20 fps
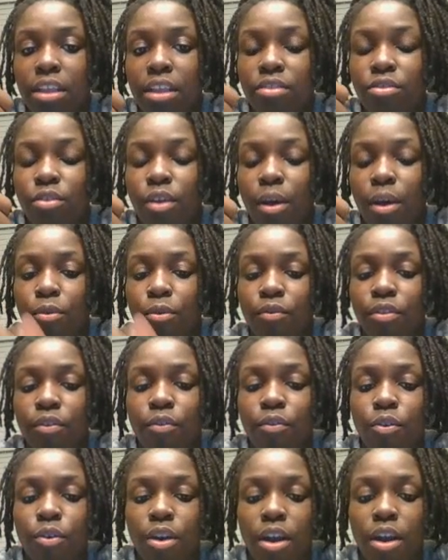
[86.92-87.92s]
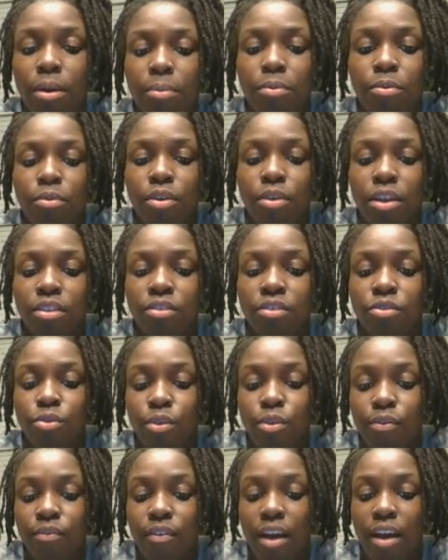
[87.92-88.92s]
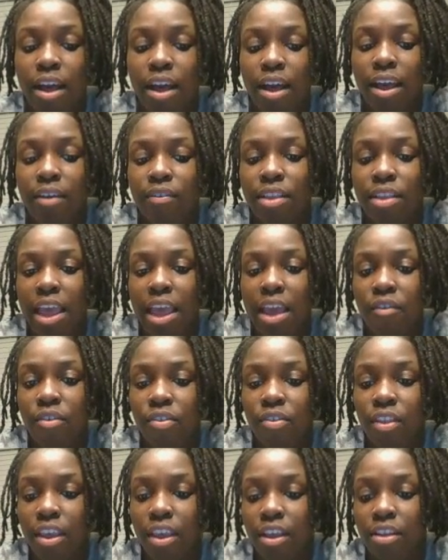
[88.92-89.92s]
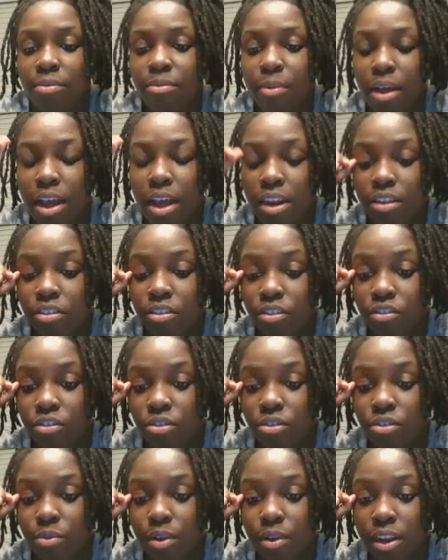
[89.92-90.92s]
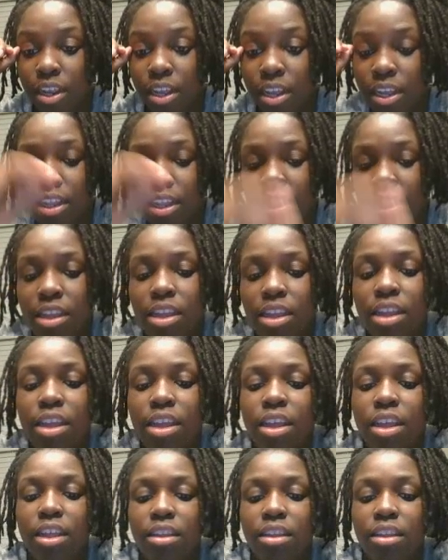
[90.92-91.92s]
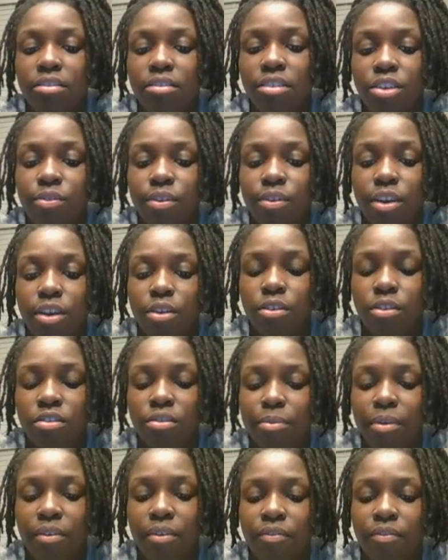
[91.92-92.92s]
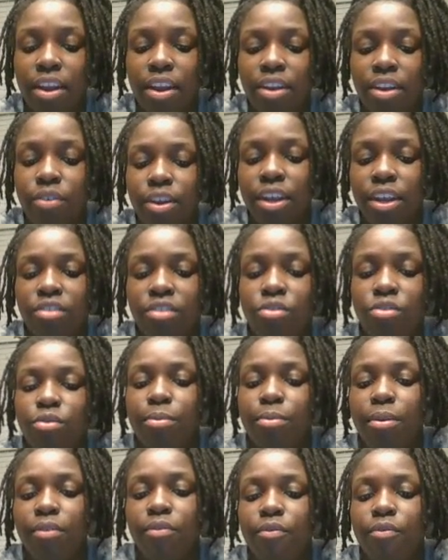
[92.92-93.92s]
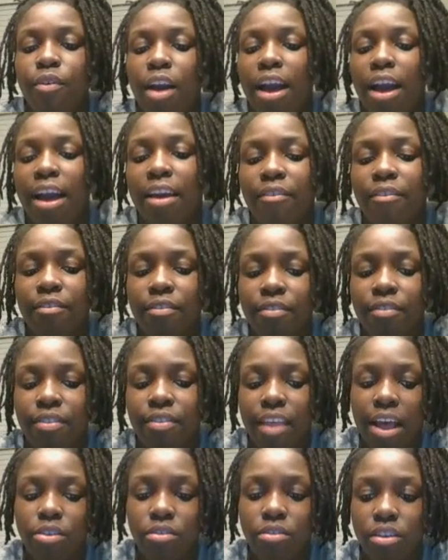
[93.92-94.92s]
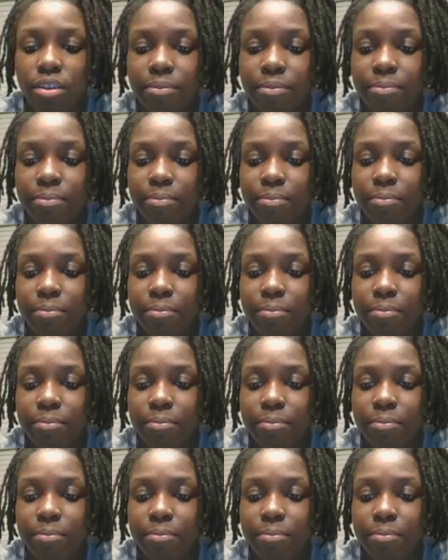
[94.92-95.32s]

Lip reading: So I move the 4 up 1 to a 5. And everything else behind it turns to what again? 0. So my final answer will be 5,000.